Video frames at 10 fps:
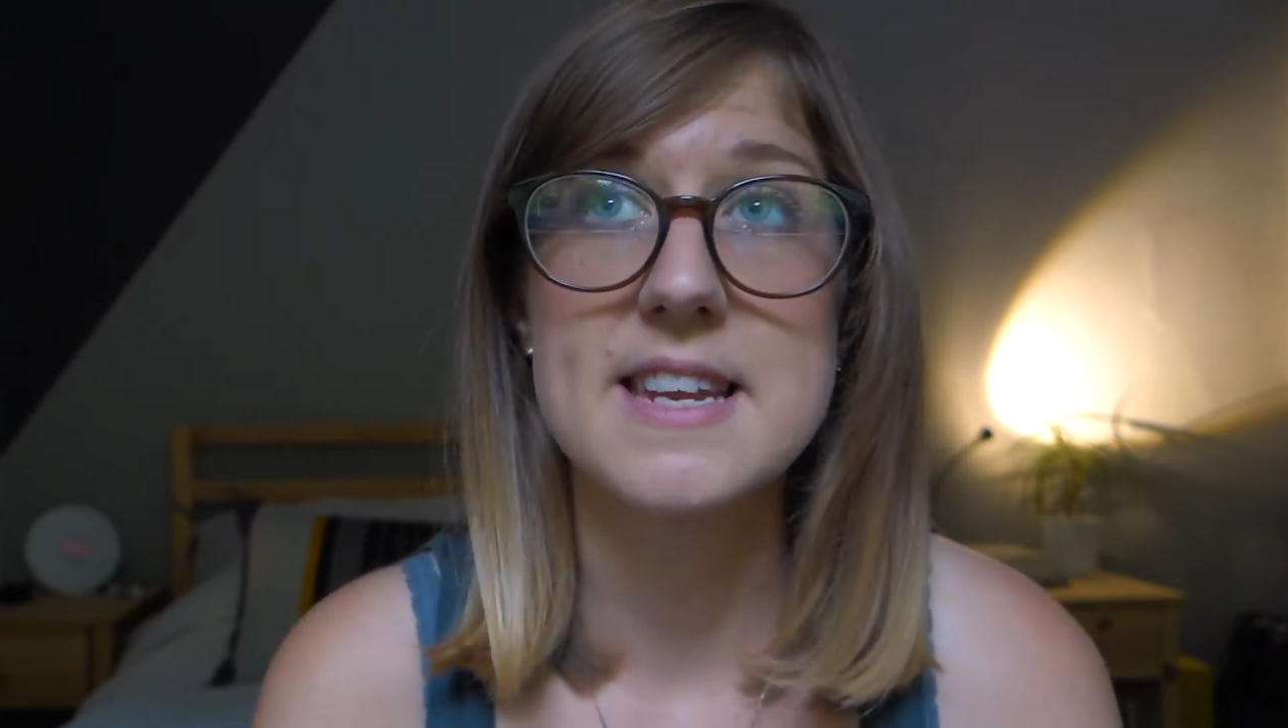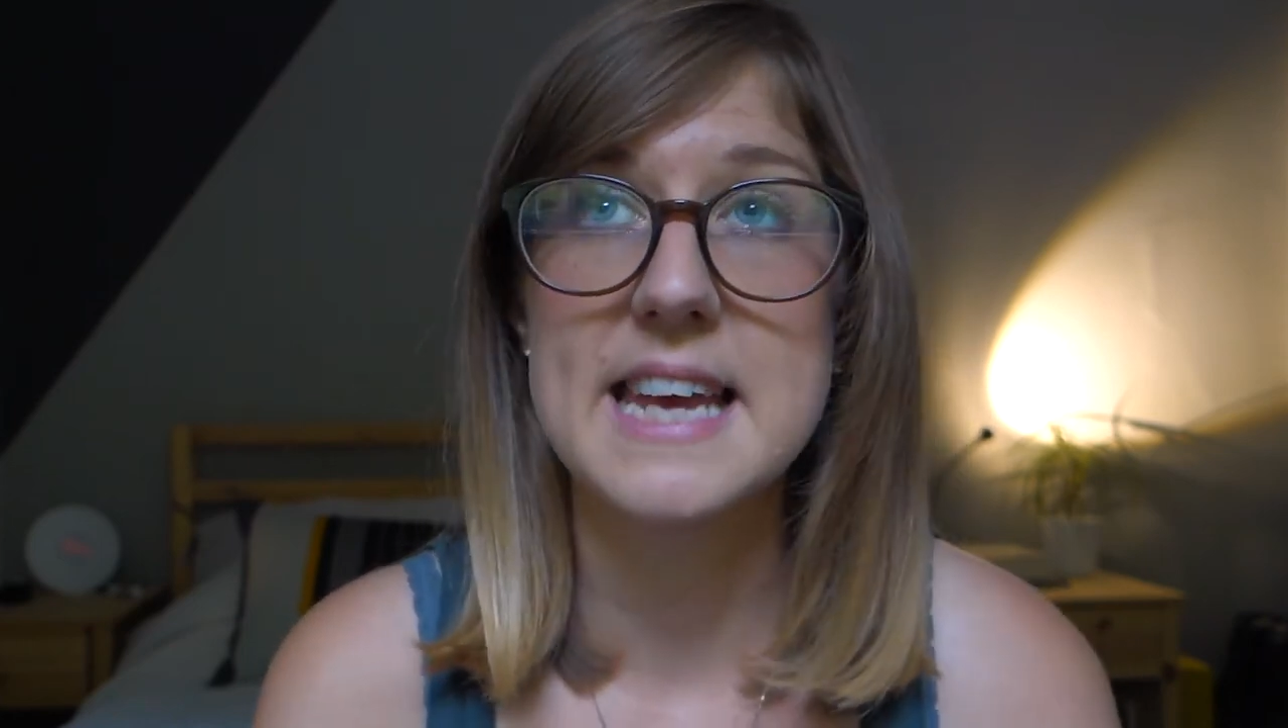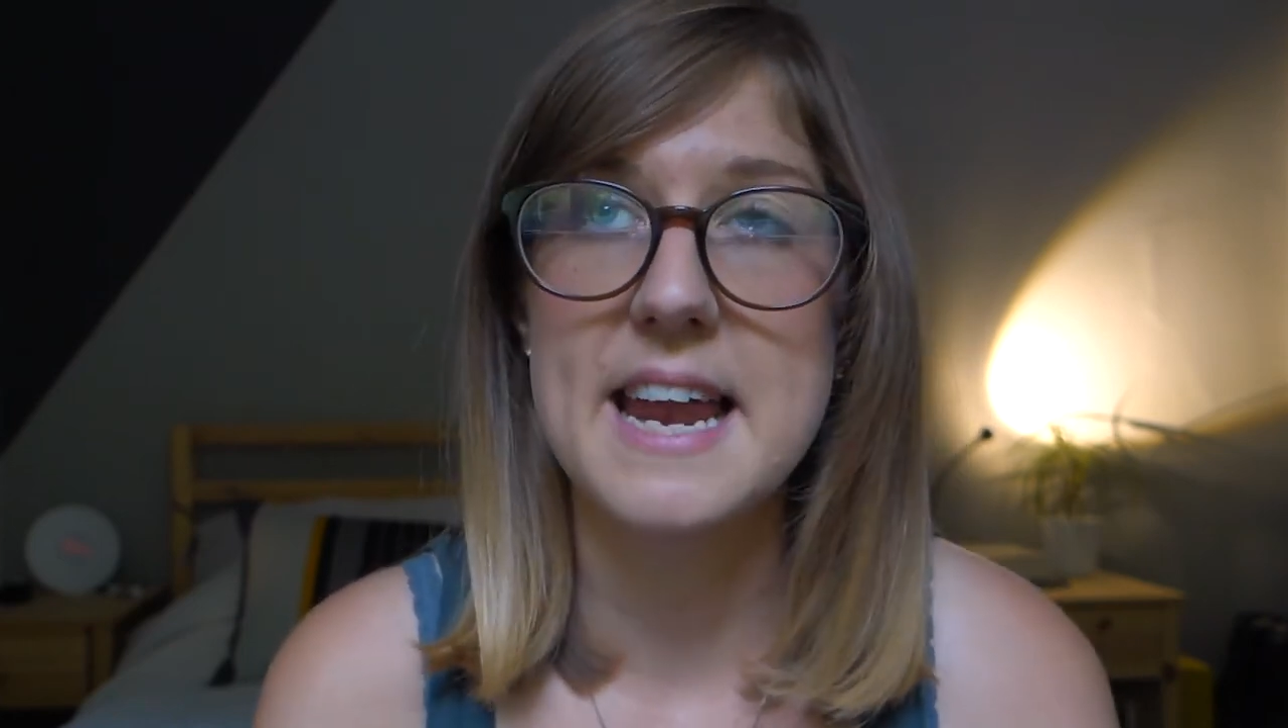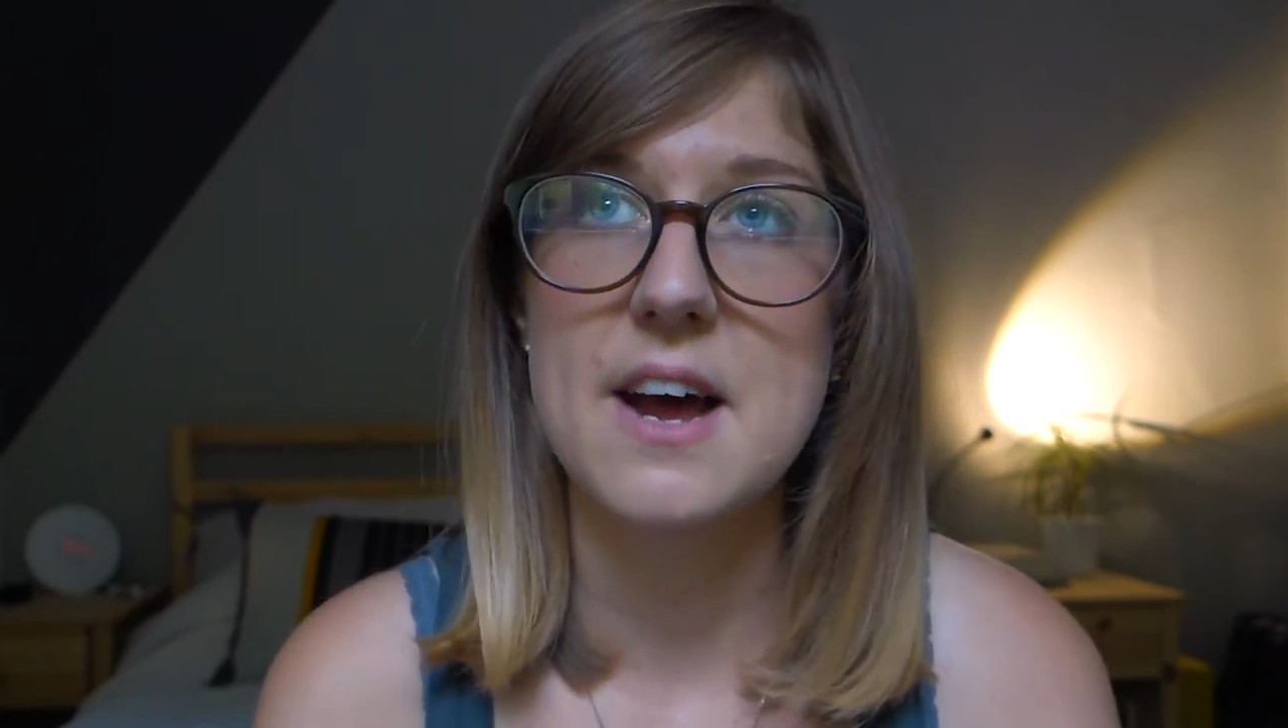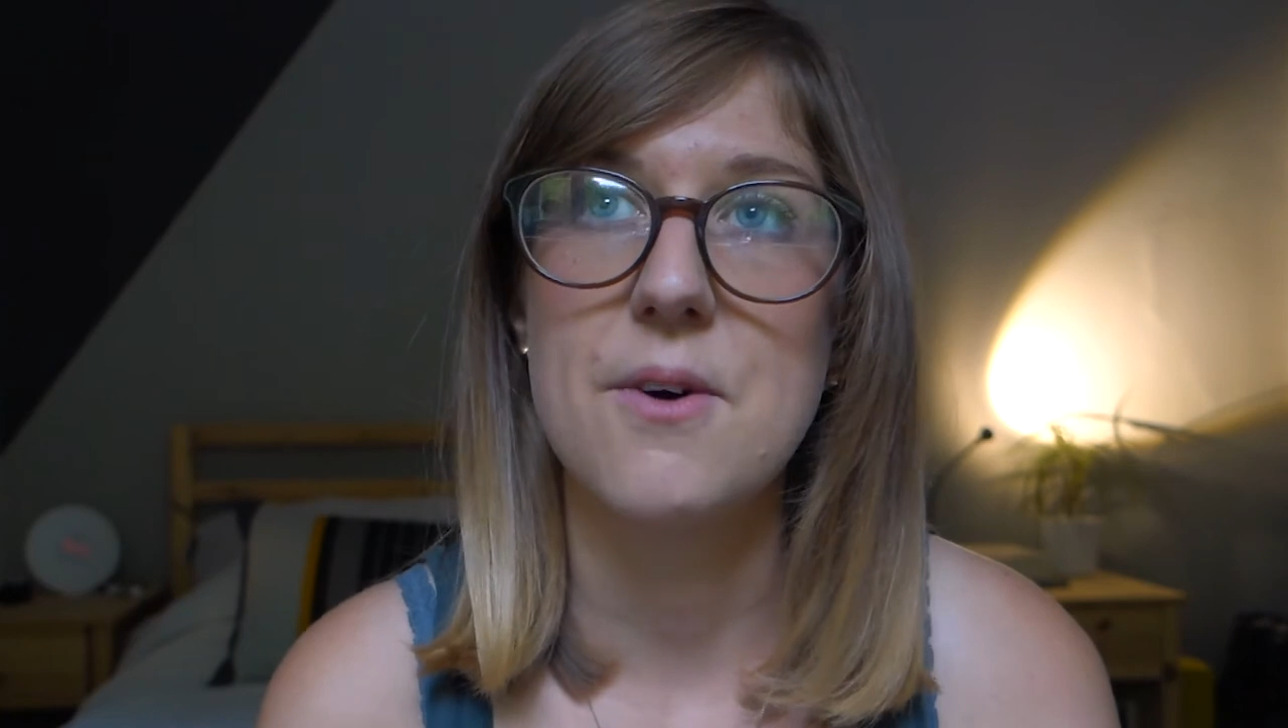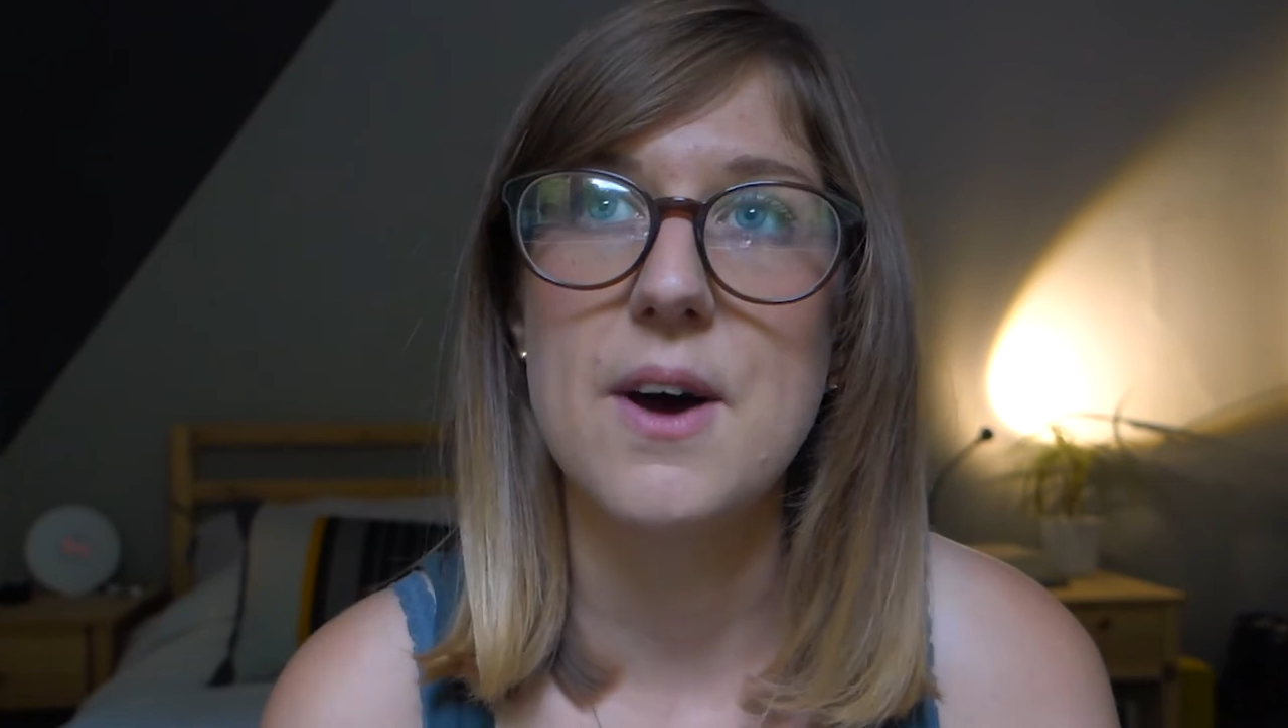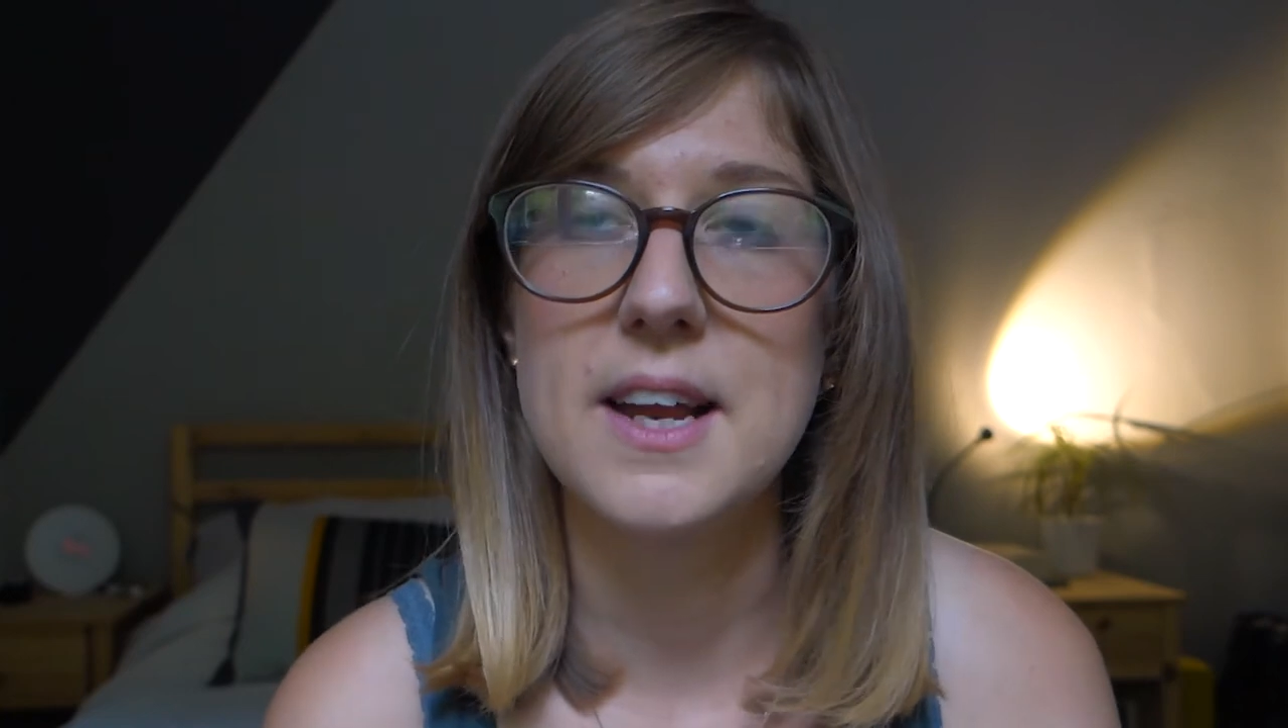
to get out